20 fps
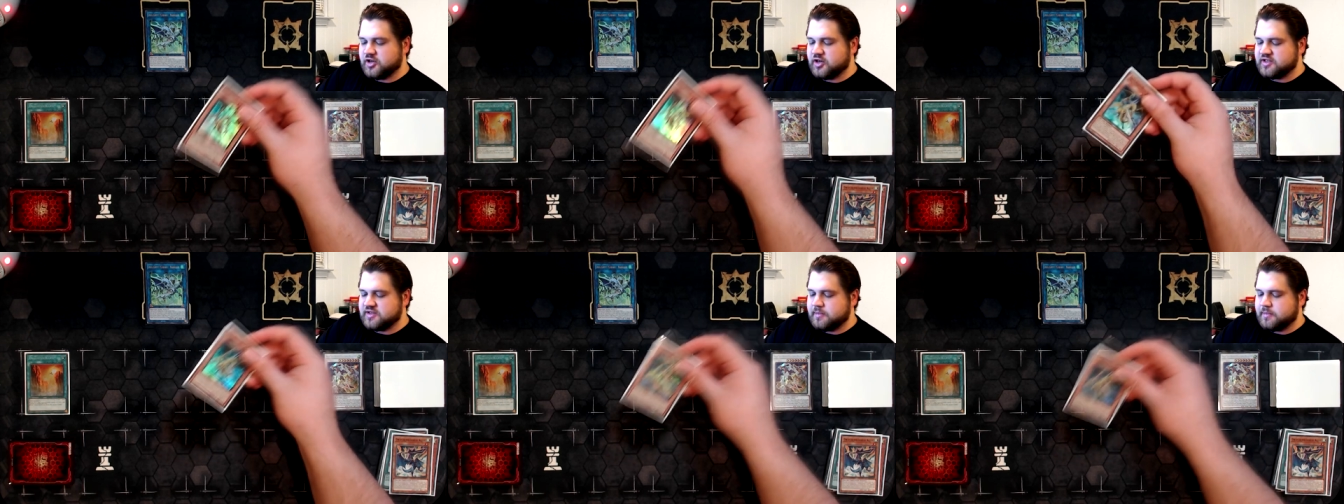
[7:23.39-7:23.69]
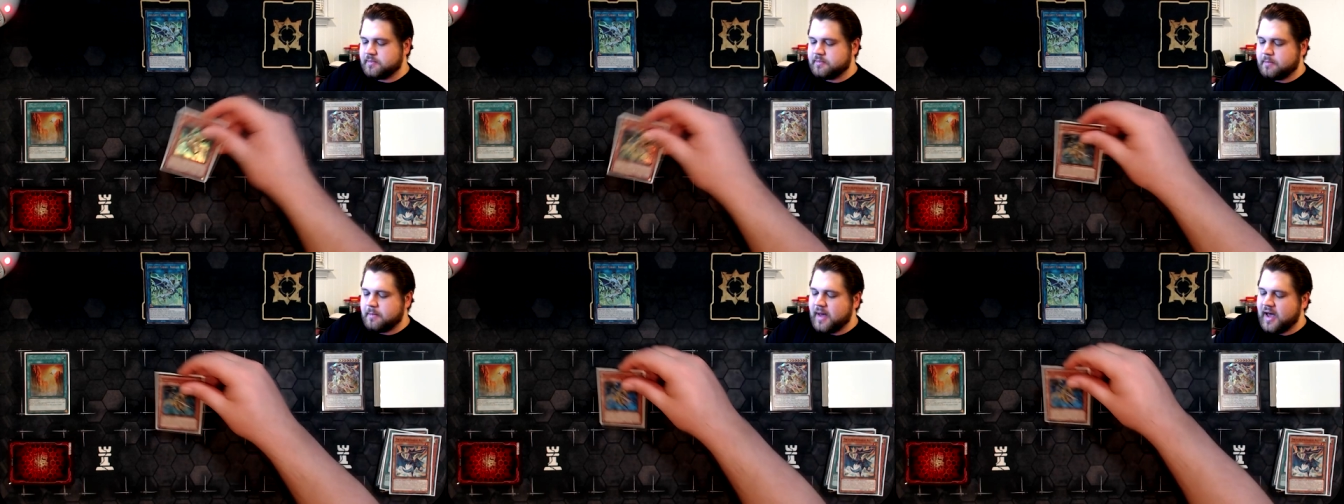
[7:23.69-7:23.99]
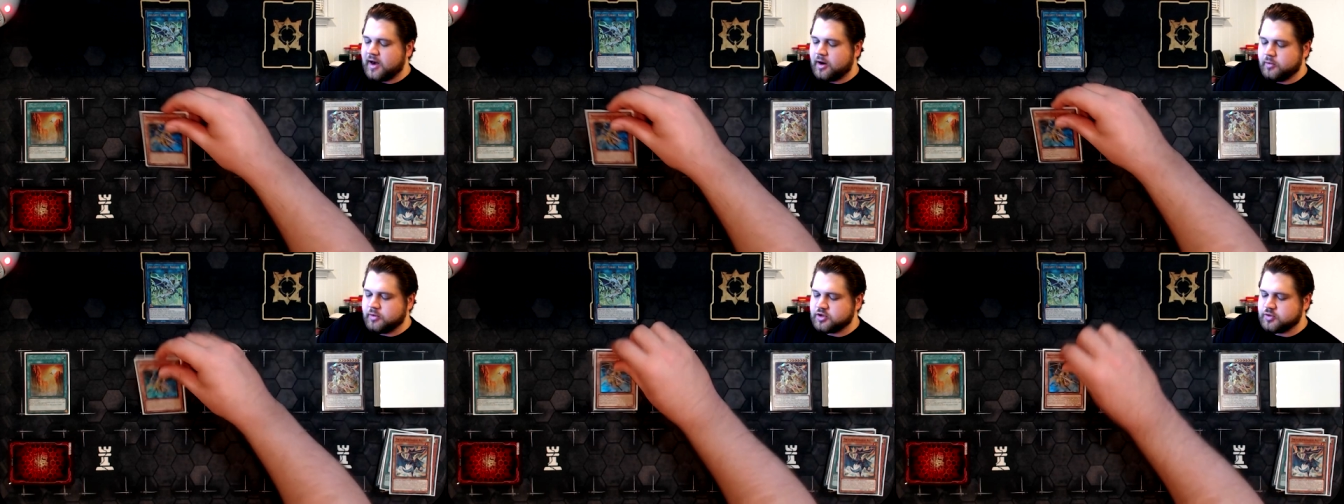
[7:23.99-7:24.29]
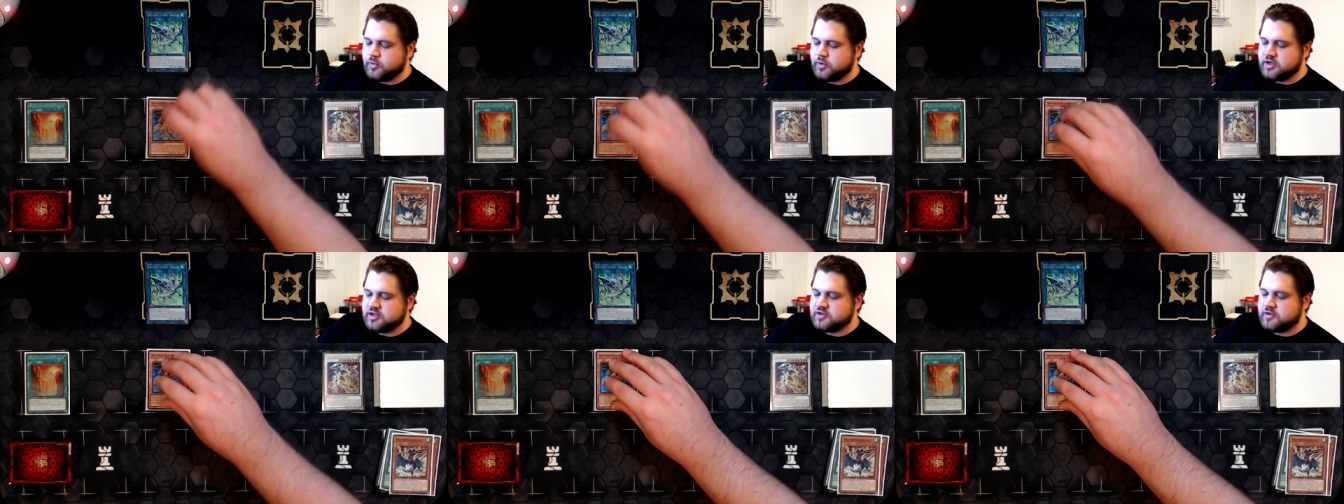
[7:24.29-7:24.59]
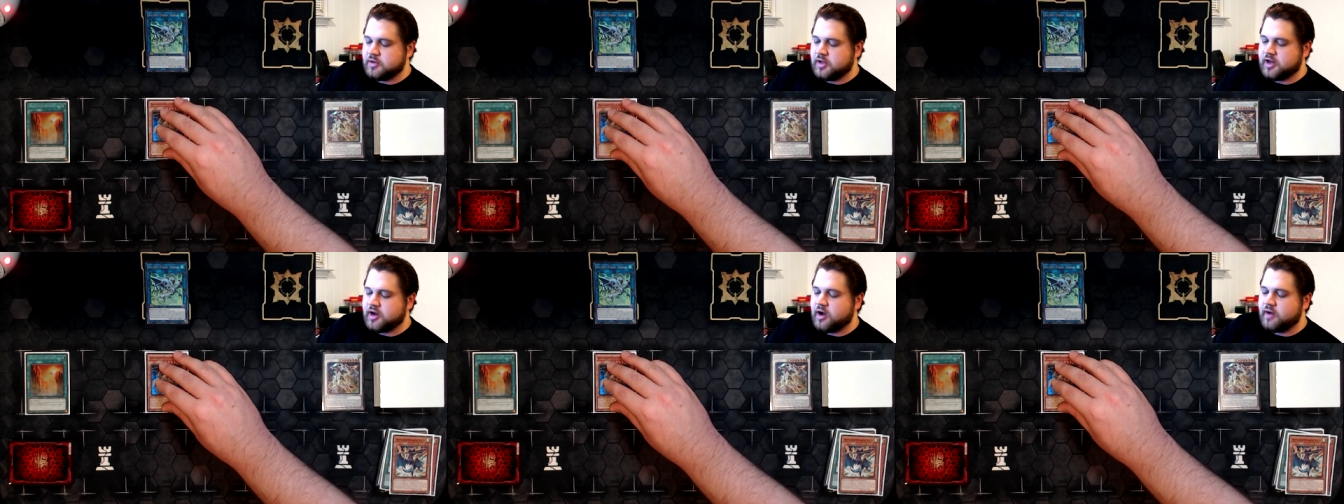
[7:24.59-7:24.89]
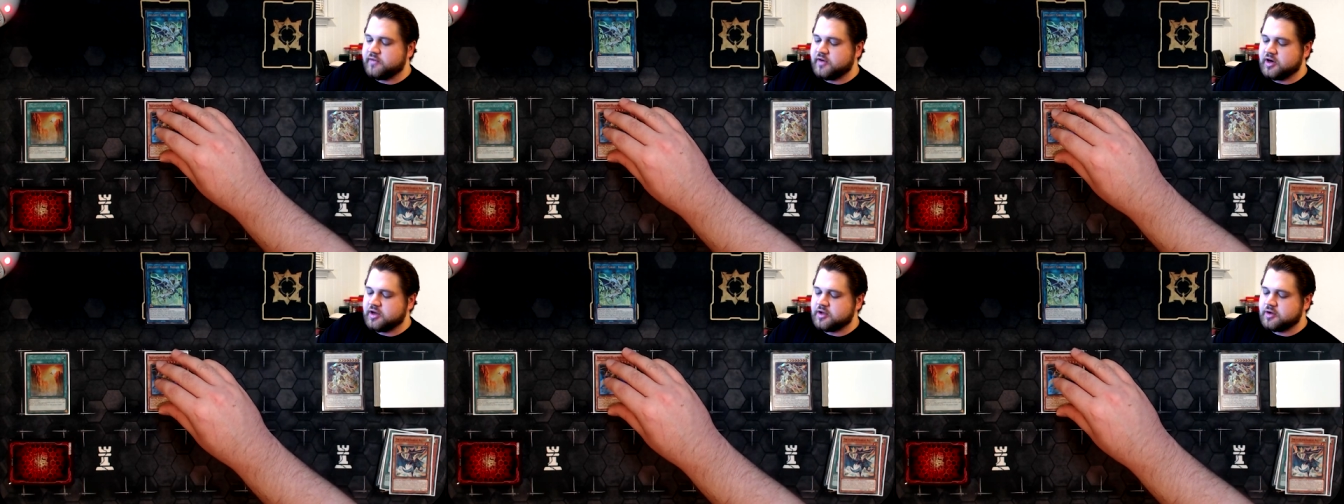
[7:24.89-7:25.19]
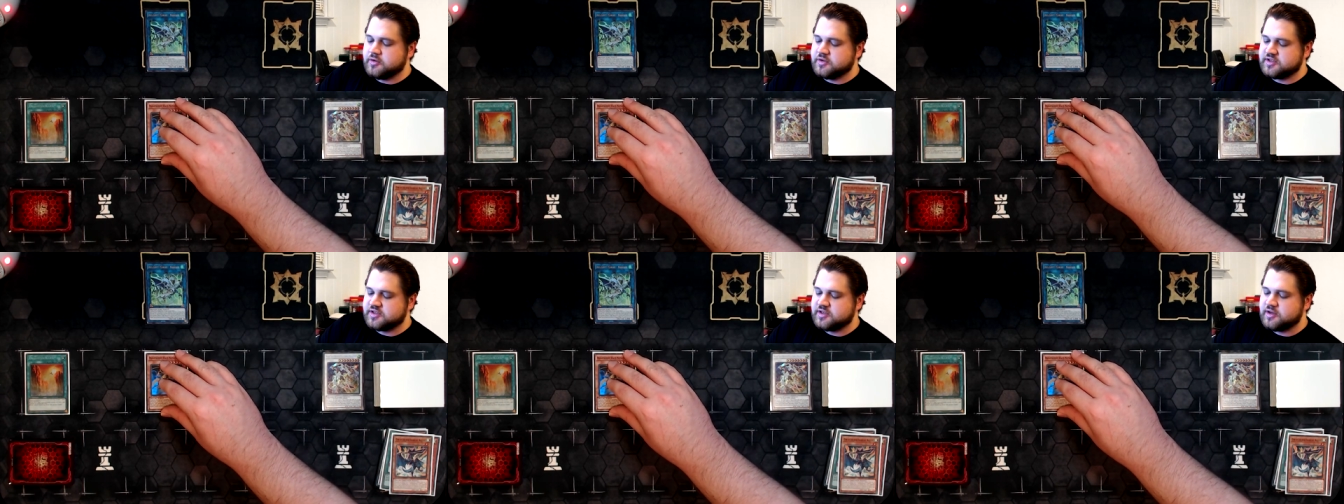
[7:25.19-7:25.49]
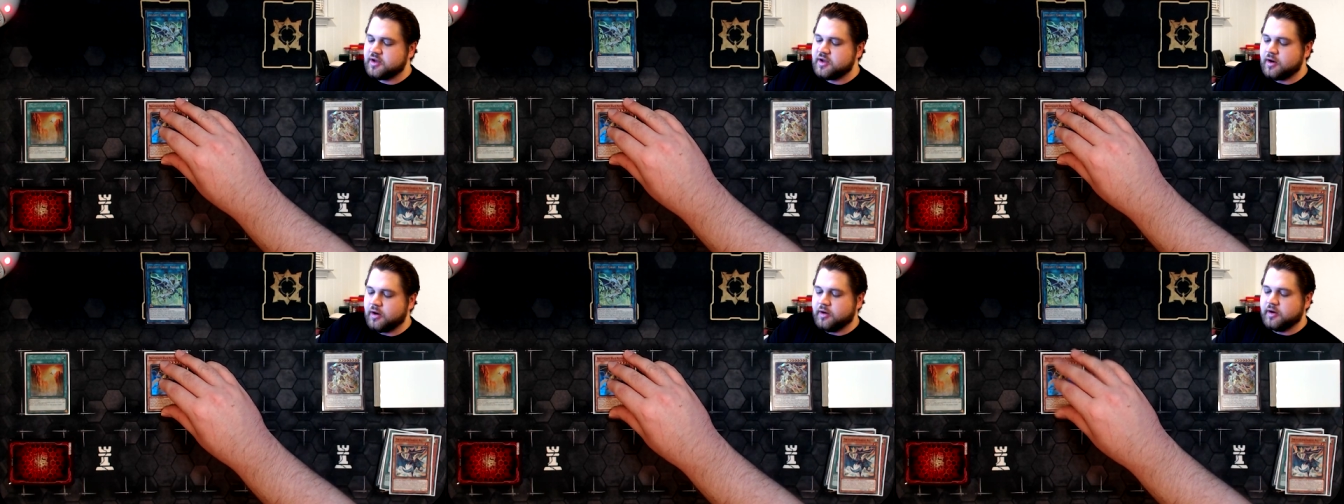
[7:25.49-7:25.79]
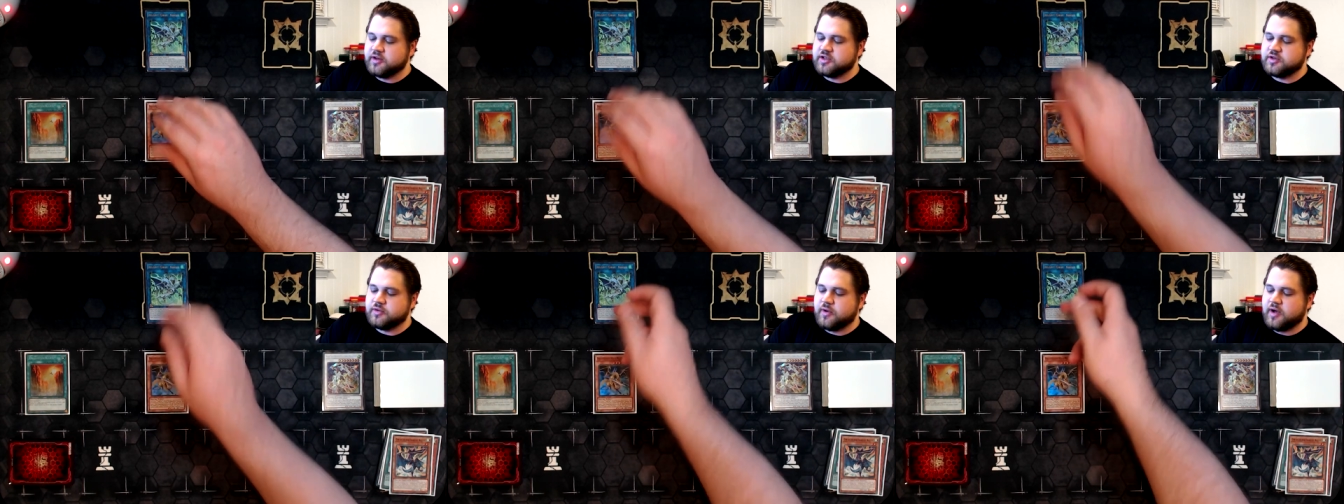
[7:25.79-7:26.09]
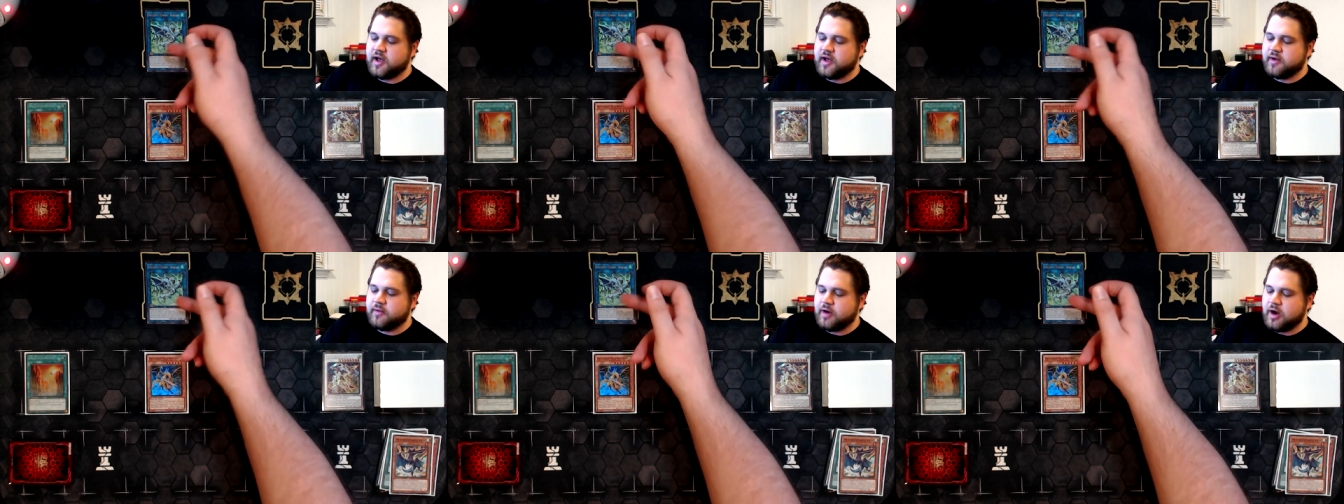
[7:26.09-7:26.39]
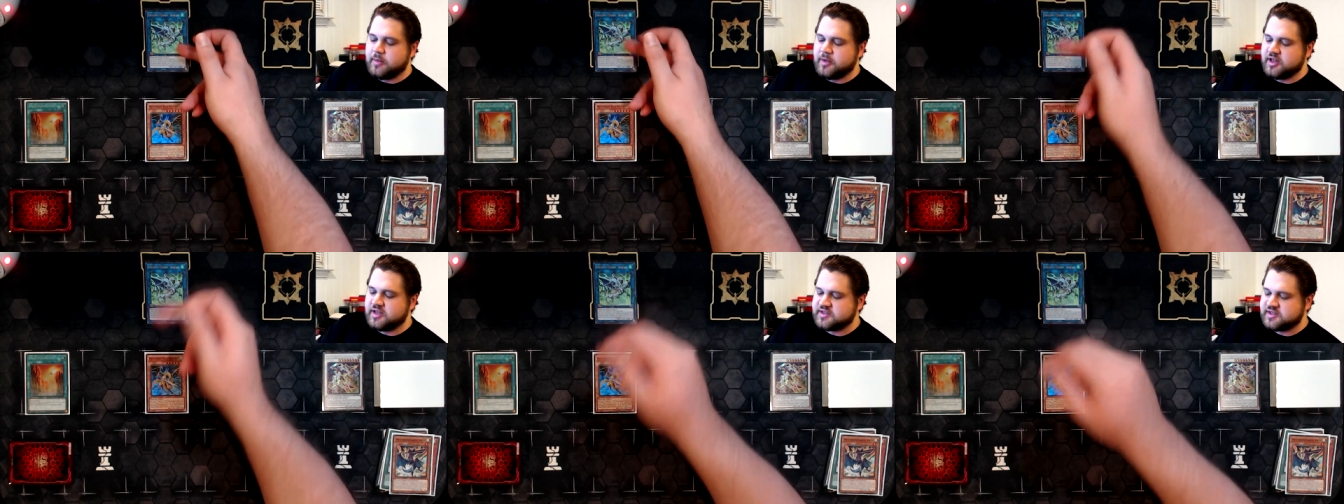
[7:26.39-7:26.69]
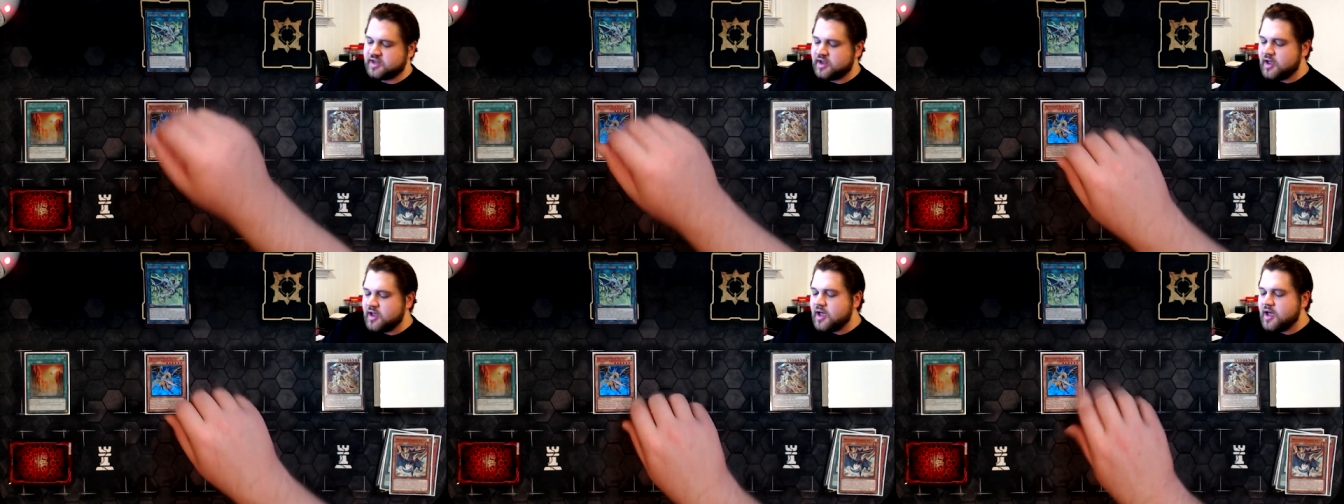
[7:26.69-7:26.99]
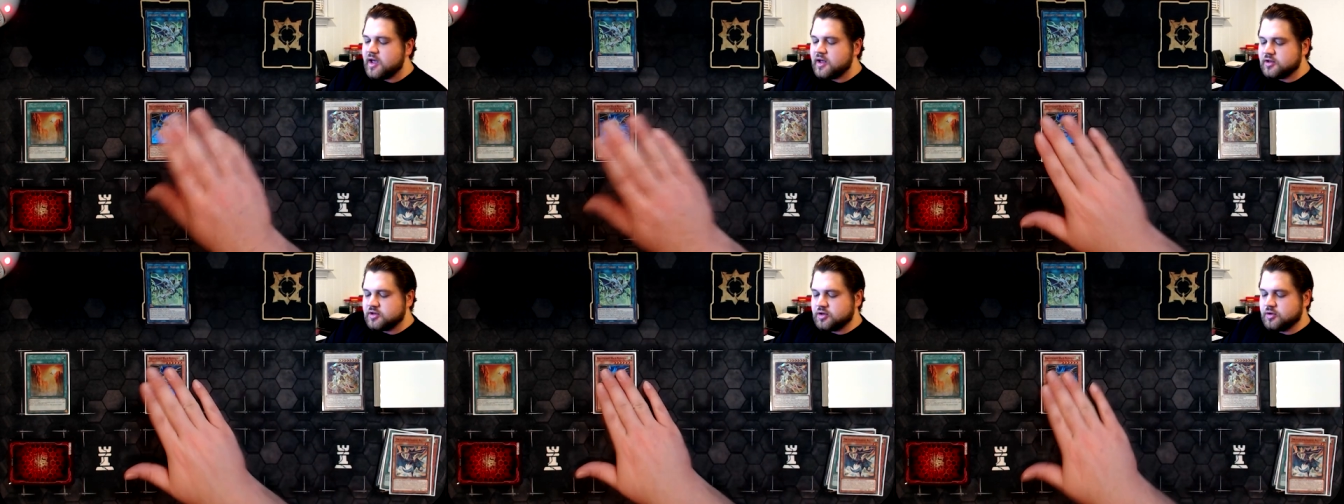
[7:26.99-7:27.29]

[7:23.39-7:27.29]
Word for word: It actually doesn't matter which one you link off into Couse, or into uh, Romulus,